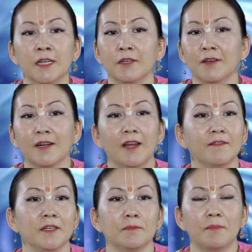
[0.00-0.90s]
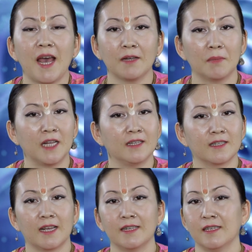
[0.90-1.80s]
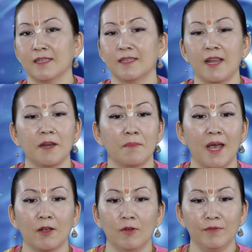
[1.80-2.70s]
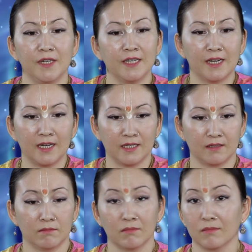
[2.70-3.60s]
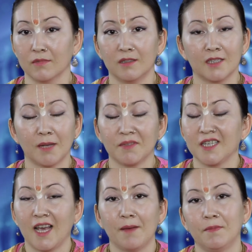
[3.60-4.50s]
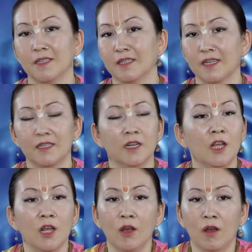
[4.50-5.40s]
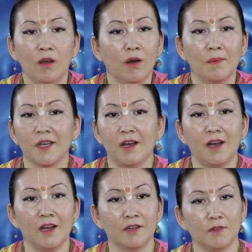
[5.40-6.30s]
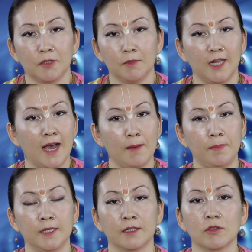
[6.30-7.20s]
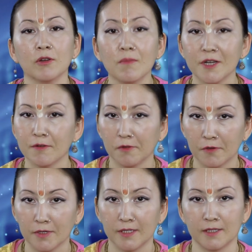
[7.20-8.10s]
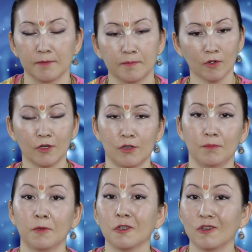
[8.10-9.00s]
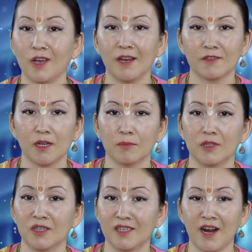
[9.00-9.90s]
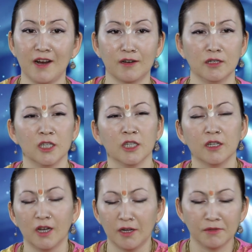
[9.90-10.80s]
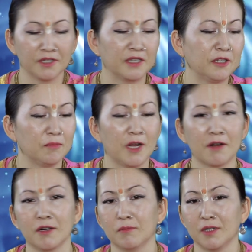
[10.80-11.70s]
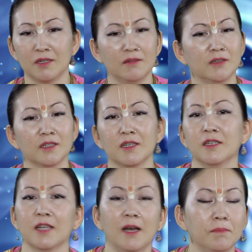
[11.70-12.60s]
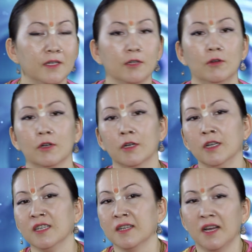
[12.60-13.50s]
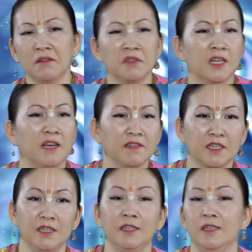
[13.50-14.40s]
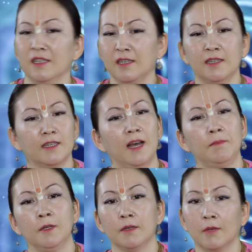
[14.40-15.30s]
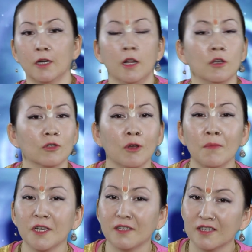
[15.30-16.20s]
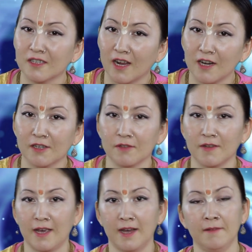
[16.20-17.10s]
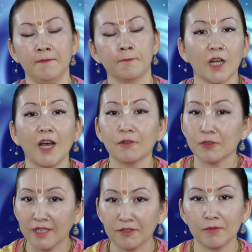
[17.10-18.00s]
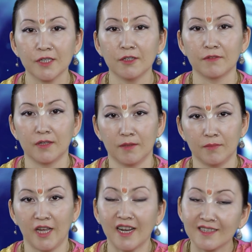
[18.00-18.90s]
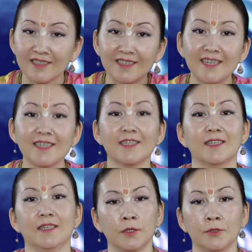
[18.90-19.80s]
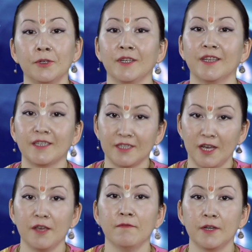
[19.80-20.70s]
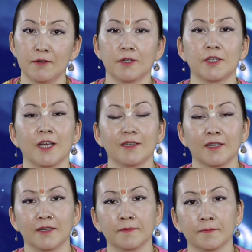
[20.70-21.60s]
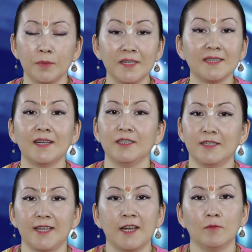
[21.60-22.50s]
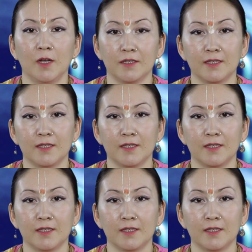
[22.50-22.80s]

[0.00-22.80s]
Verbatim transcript: you are having bank balance and this State Bank of India something happened and oh my god, what will happen? So many worries. Or suppose you have some desire. I want to get married but nothing is happening or I want to have a kid, nothing is happening but so many desires we have. How to get rid of them? At least during the time when you are chanting. Please understand one